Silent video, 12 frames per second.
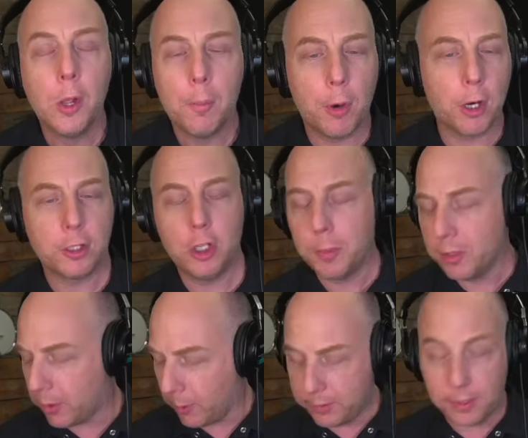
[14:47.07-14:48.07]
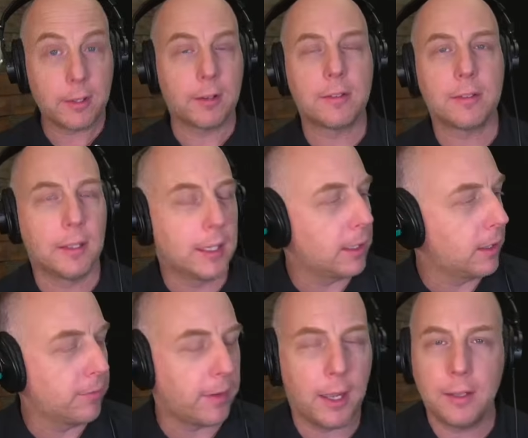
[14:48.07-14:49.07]
Mark Cuban's always out there slinging
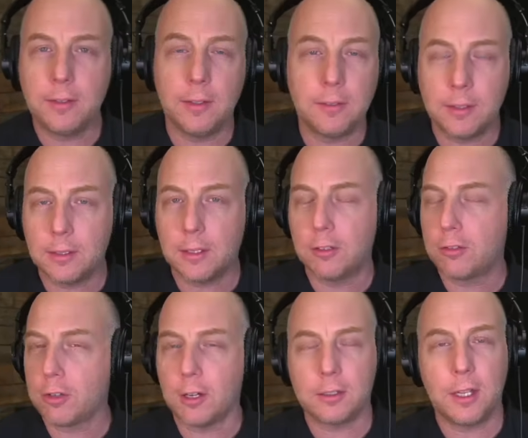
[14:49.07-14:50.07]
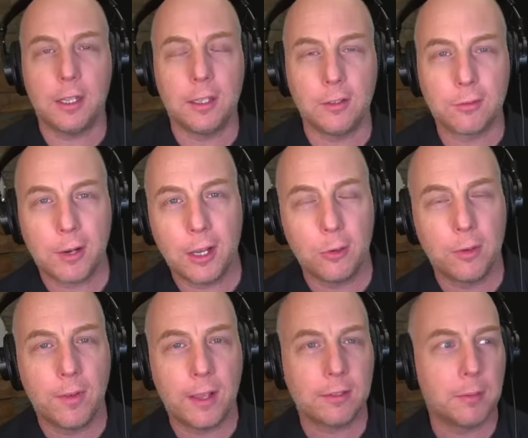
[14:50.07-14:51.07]
advice. He's sitting on Shark Tank. He's trying to
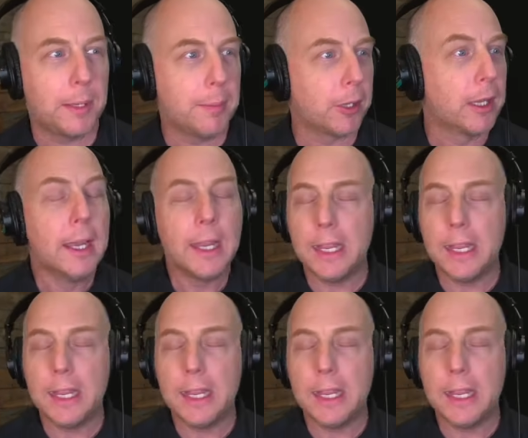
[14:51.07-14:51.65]
invest in people.